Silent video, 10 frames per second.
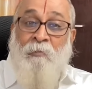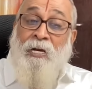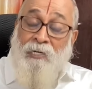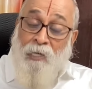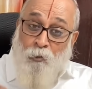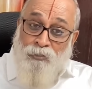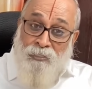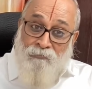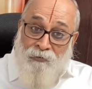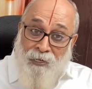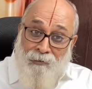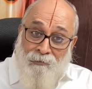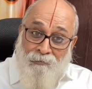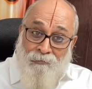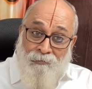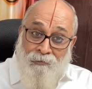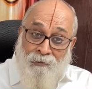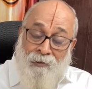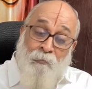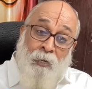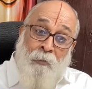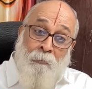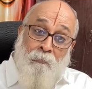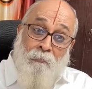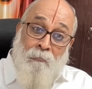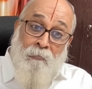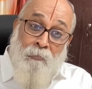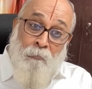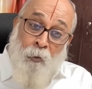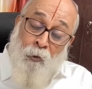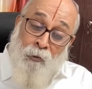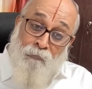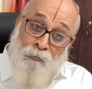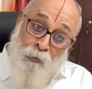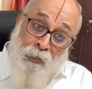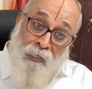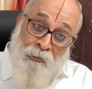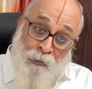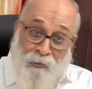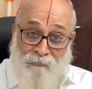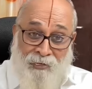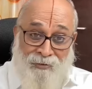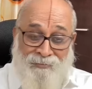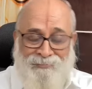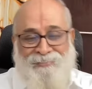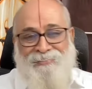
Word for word: may douse the fire or may pour fuel into the fire.